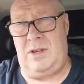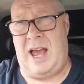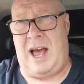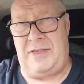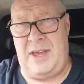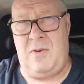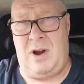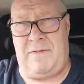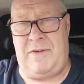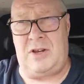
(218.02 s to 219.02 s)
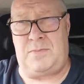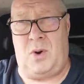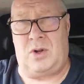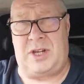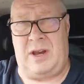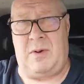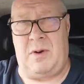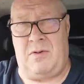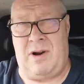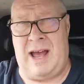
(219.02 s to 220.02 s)
yeah, I think when I first bought it,
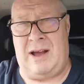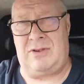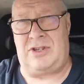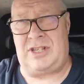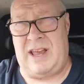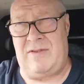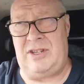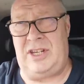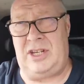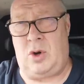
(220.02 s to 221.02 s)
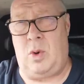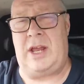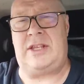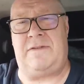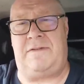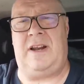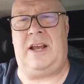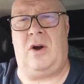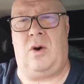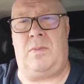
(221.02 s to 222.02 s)
it was around seventy quid to
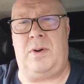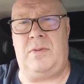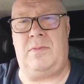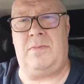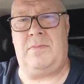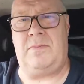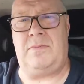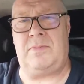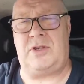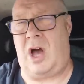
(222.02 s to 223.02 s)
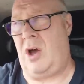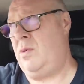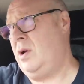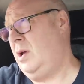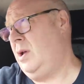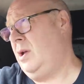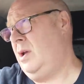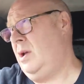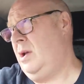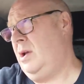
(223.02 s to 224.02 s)
fill it up. So.
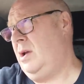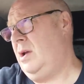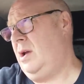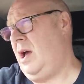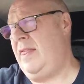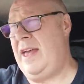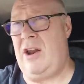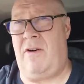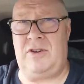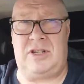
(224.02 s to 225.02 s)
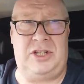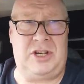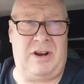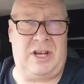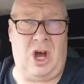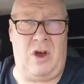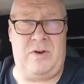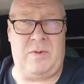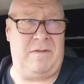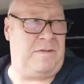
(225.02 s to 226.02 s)
And then obviously during
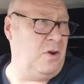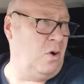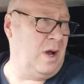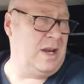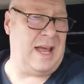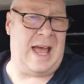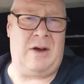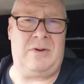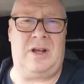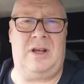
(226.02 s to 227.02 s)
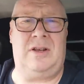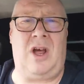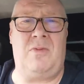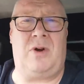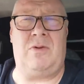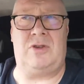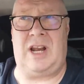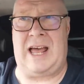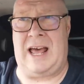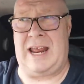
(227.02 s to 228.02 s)
COVID, when fuel went down and nobody
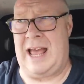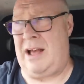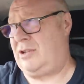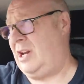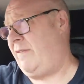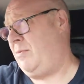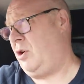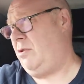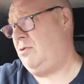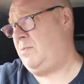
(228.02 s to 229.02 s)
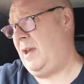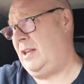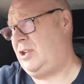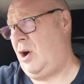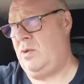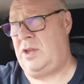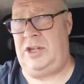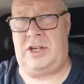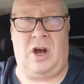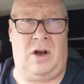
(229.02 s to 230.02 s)
was allowed out and everybody was being
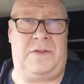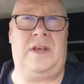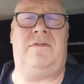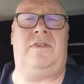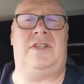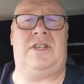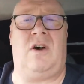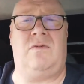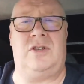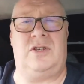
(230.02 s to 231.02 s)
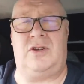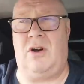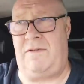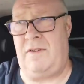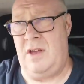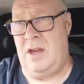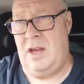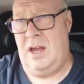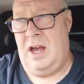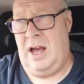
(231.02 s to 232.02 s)
told that you can't think for yourselves and stuff,
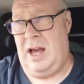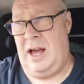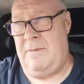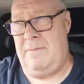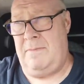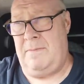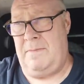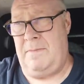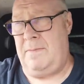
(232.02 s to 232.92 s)
um,